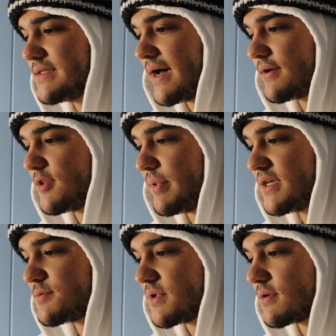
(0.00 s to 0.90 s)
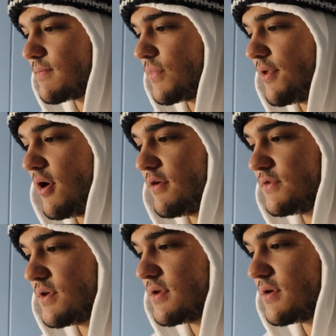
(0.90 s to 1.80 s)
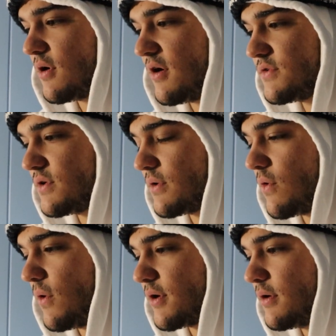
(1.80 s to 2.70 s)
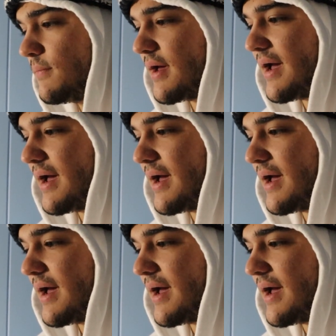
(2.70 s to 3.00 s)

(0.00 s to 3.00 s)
down in the basement, off to a corner.